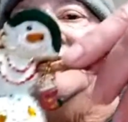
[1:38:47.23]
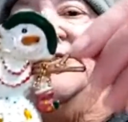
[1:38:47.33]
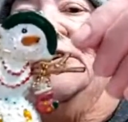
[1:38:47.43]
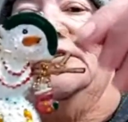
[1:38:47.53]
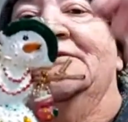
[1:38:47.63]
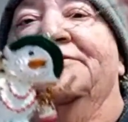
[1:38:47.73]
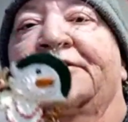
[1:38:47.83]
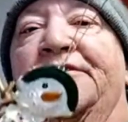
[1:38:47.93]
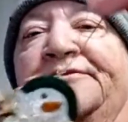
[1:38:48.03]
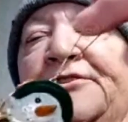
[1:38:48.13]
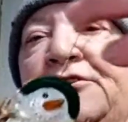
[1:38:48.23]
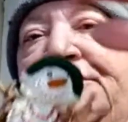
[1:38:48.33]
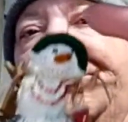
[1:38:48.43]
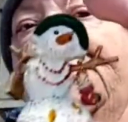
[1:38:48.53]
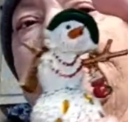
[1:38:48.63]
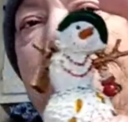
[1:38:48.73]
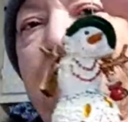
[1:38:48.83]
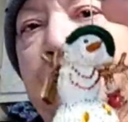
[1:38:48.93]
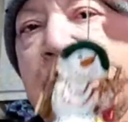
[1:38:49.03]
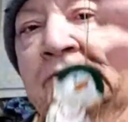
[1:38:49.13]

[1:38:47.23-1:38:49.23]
Very, very, very cute.